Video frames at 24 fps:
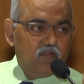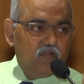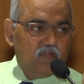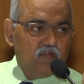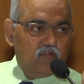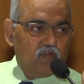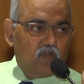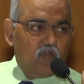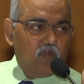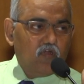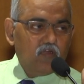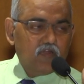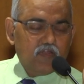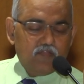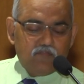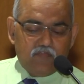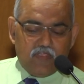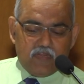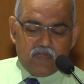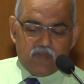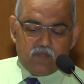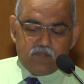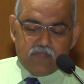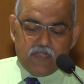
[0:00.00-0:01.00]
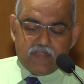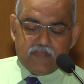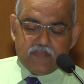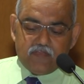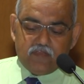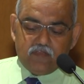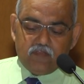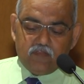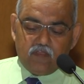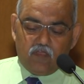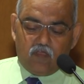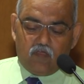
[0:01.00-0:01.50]

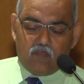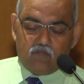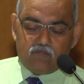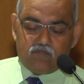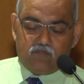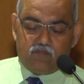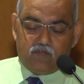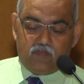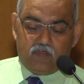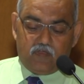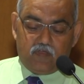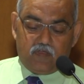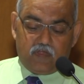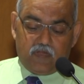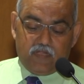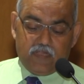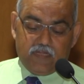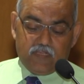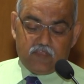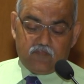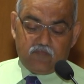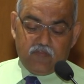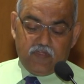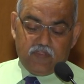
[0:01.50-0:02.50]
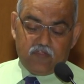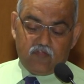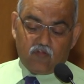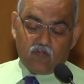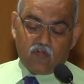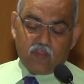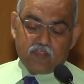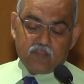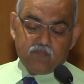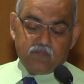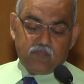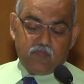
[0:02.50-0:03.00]
Non-availability of adequate
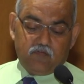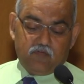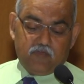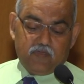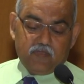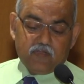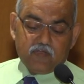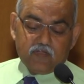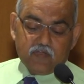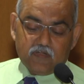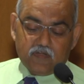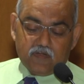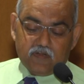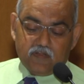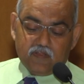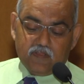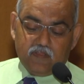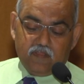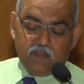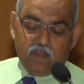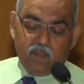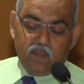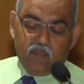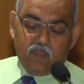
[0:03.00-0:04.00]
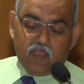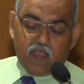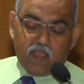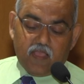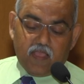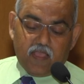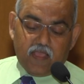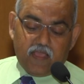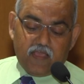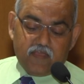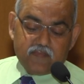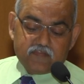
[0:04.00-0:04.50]
drawing power
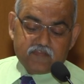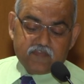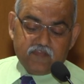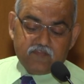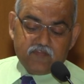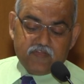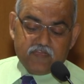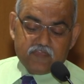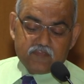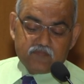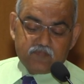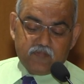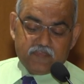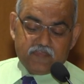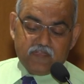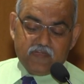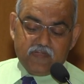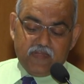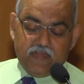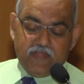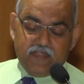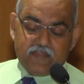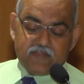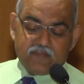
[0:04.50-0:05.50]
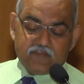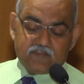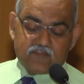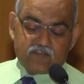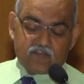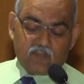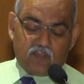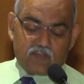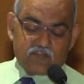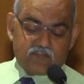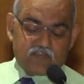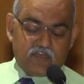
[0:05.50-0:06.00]
as evidenced by the latest
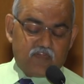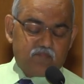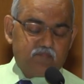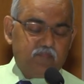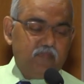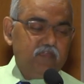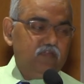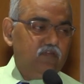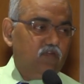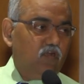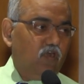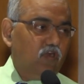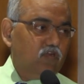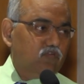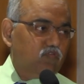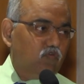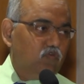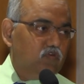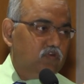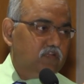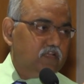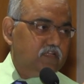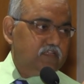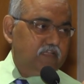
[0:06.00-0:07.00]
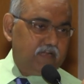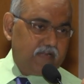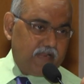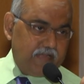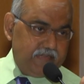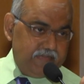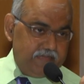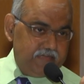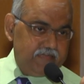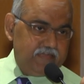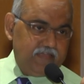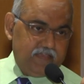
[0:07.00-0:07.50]
stock statement not older than
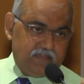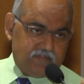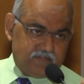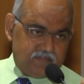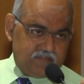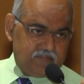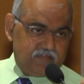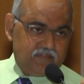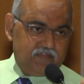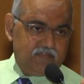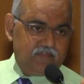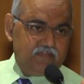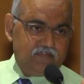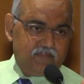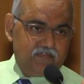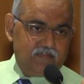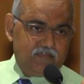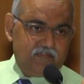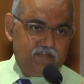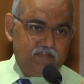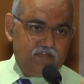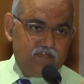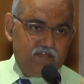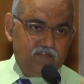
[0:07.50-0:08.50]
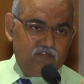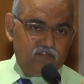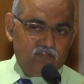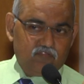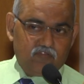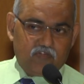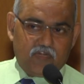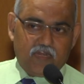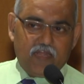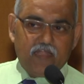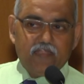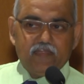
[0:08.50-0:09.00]
90 days.
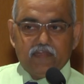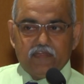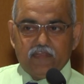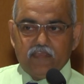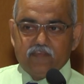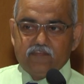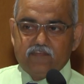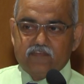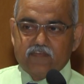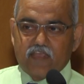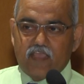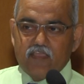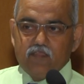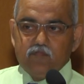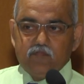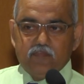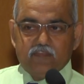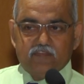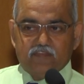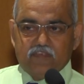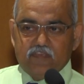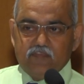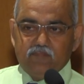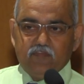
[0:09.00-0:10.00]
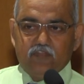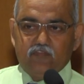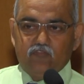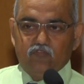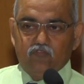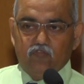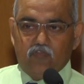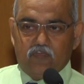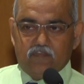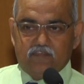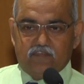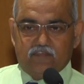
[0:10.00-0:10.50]
So 90 days time is given
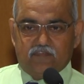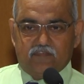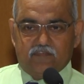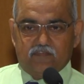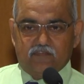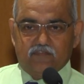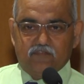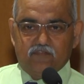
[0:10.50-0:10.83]
to us